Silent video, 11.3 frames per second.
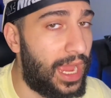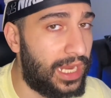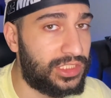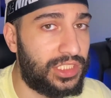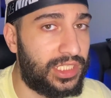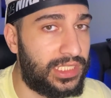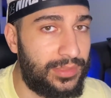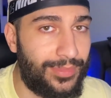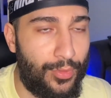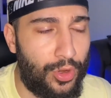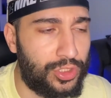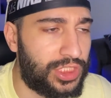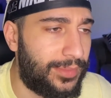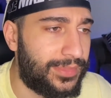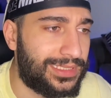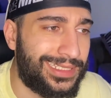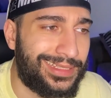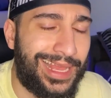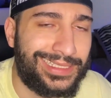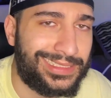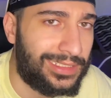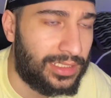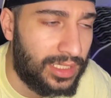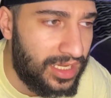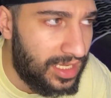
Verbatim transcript: Actually, the team that won Champions League last year.